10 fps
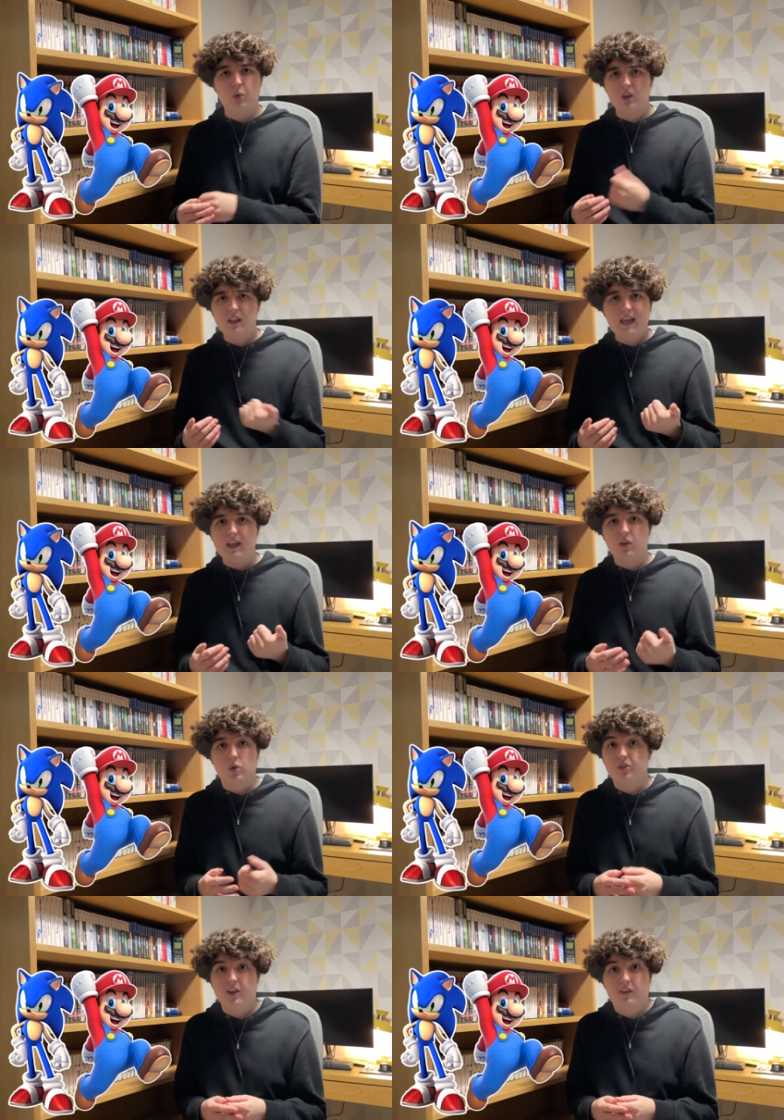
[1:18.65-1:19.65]
or Link,
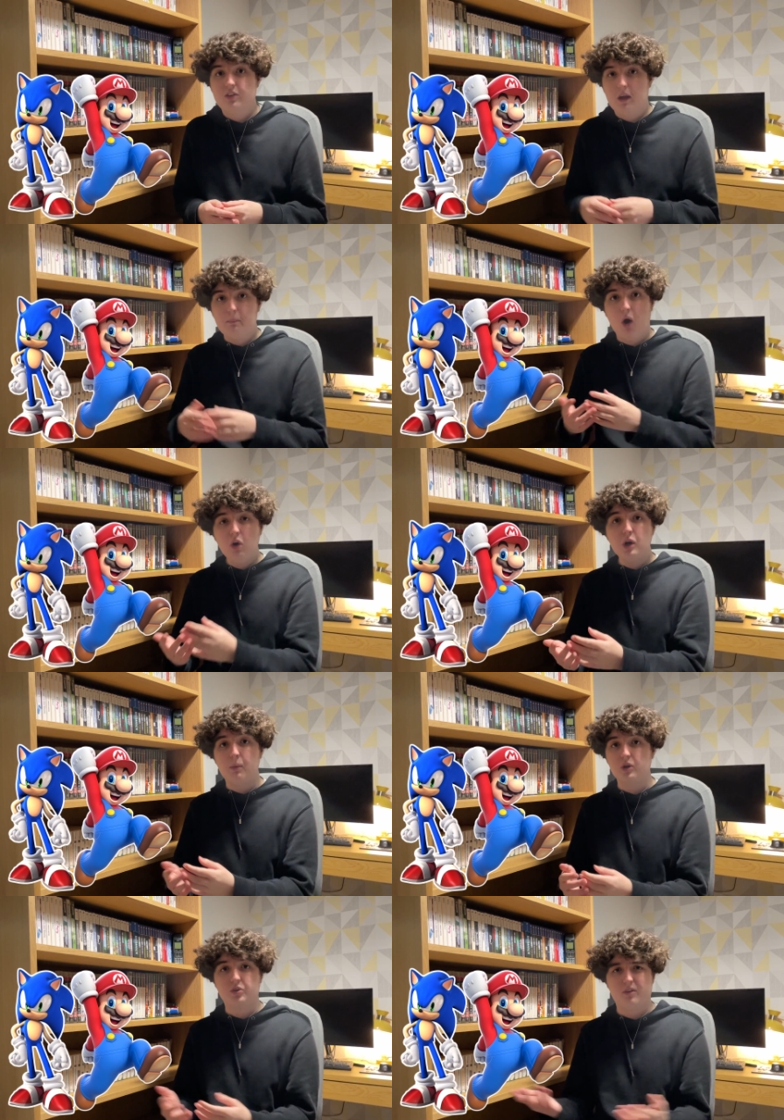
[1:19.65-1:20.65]
or a series like
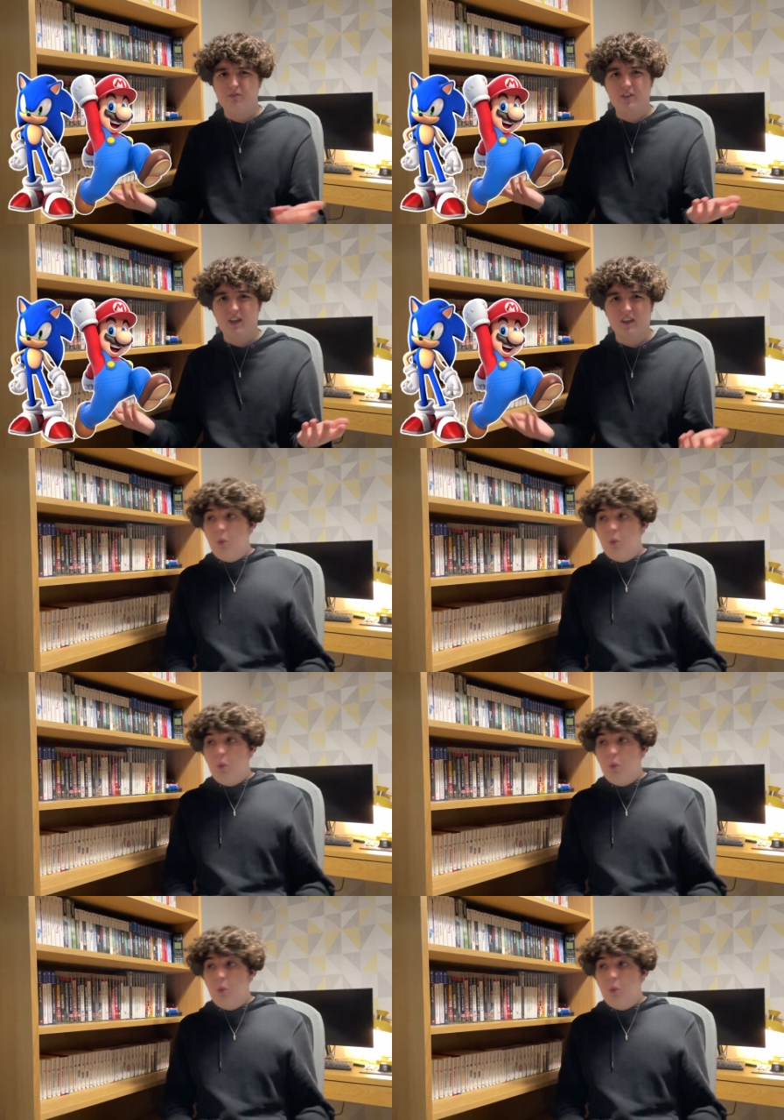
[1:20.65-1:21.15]
Pokemon or something.